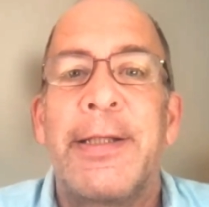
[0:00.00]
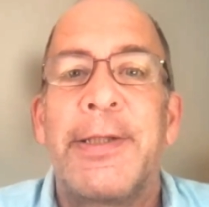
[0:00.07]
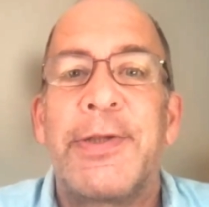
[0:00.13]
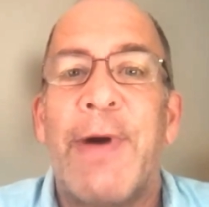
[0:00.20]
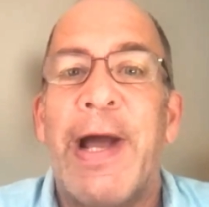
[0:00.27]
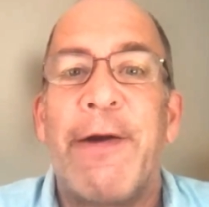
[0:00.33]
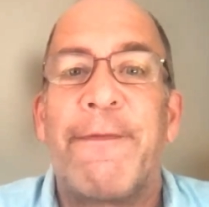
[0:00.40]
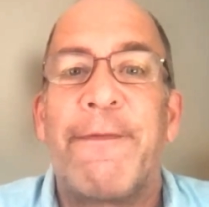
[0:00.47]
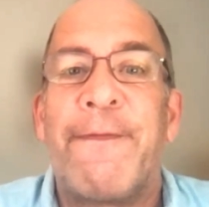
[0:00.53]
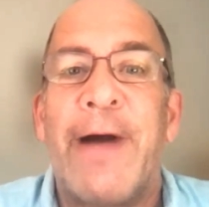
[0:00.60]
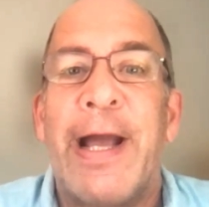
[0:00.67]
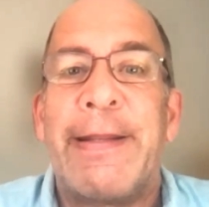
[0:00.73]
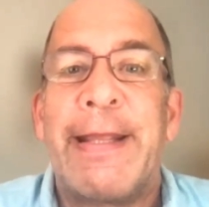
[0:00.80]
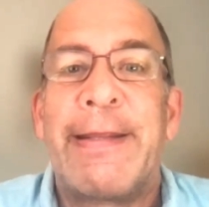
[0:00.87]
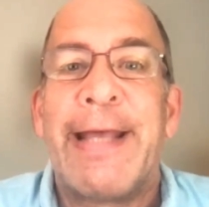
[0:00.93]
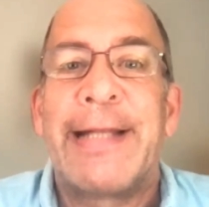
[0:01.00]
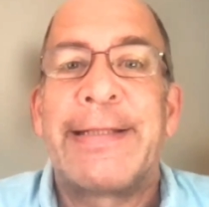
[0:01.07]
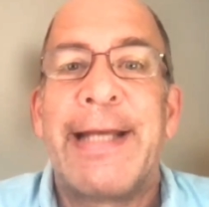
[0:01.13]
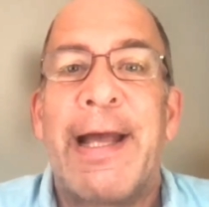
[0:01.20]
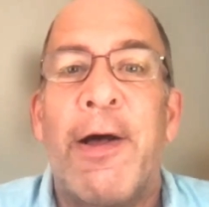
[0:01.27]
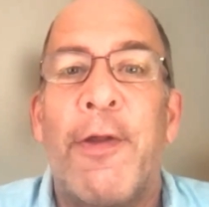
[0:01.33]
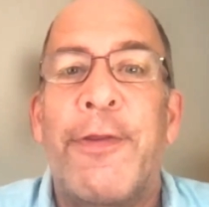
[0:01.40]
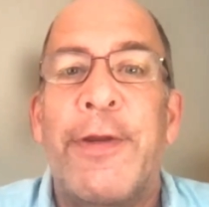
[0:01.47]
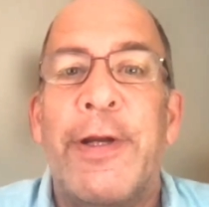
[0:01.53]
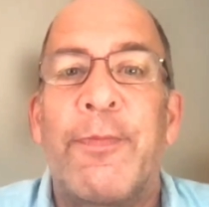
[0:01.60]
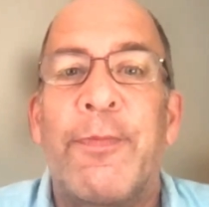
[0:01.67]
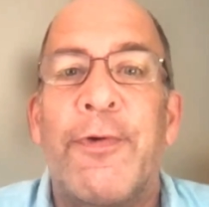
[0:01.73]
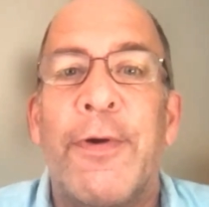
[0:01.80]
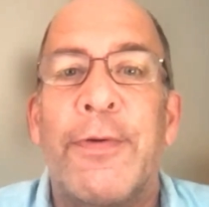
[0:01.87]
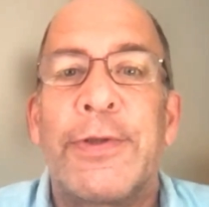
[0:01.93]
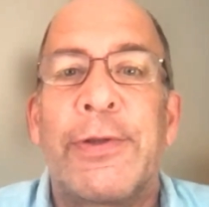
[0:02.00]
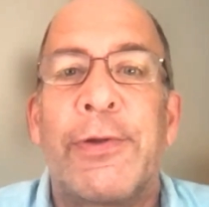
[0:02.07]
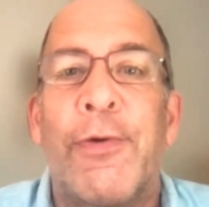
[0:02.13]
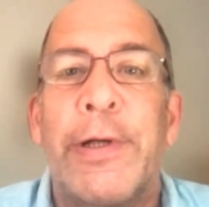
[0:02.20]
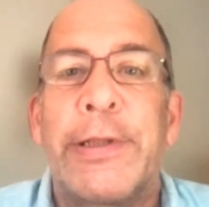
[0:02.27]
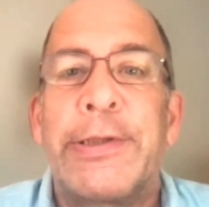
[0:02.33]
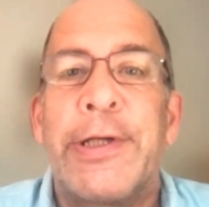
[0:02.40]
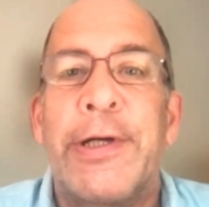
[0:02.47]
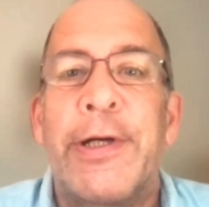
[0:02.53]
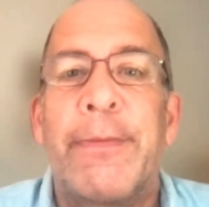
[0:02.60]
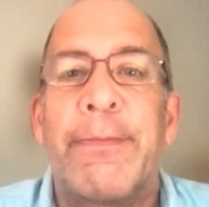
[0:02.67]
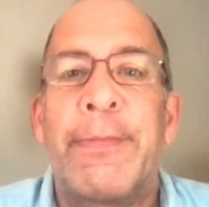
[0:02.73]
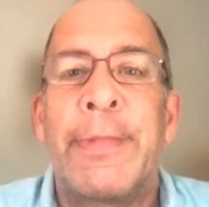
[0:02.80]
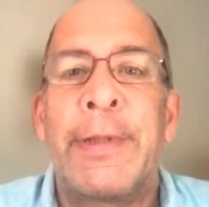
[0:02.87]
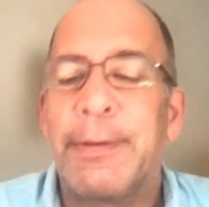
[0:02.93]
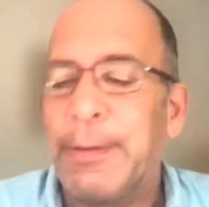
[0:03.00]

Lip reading: So I don't find that that's a healthy approach long term.